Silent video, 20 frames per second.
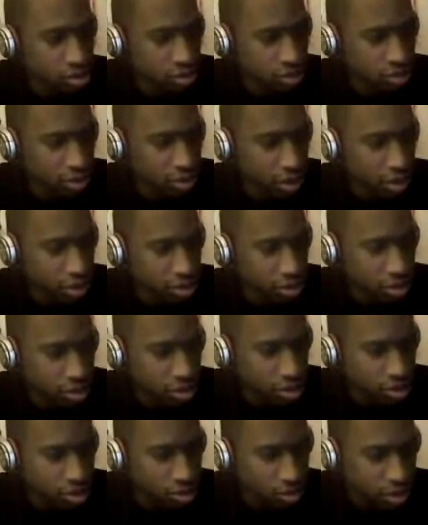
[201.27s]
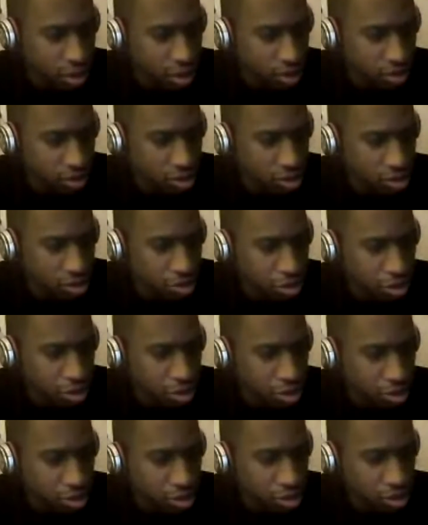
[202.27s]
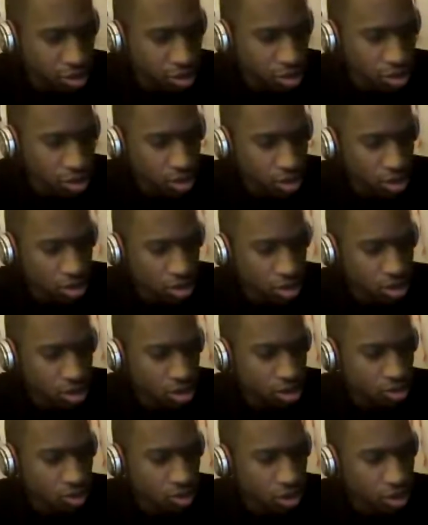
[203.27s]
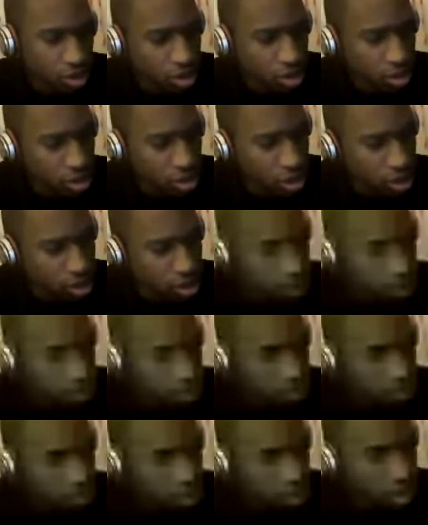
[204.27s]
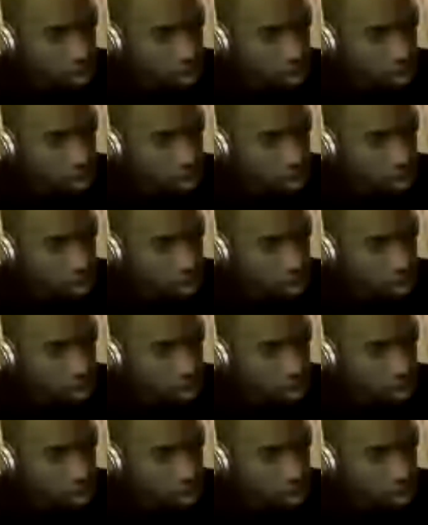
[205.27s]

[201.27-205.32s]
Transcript: Loot Crate magazine. So we have Speed. So I guess that's the